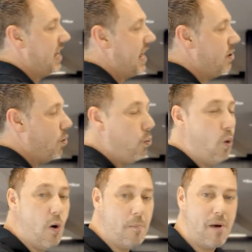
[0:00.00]
10
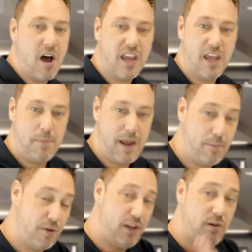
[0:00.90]
warm market
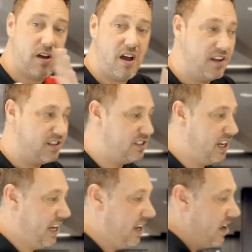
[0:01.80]
people that you can't
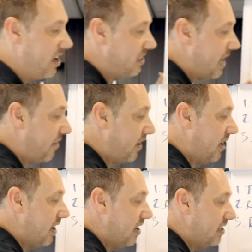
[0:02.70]
see to
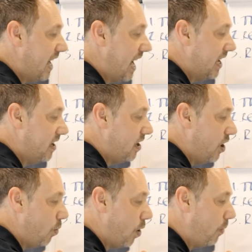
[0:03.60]
having
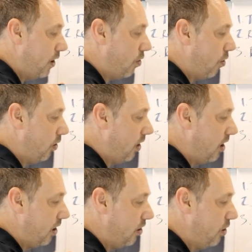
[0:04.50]
10 what we call
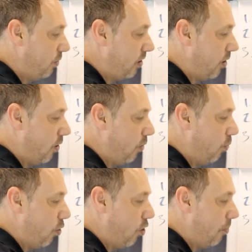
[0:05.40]

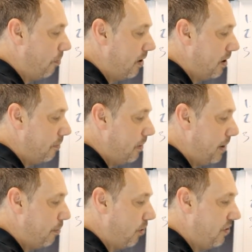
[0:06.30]
lukewarm
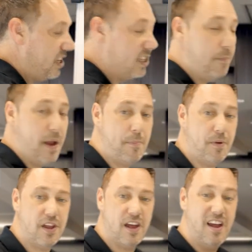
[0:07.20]
people. These are people
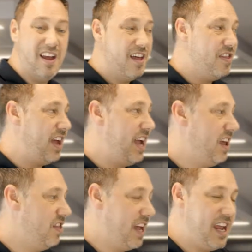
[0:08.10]
that
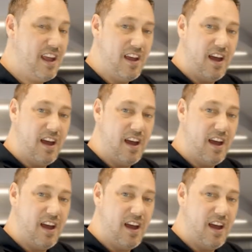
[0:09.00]
they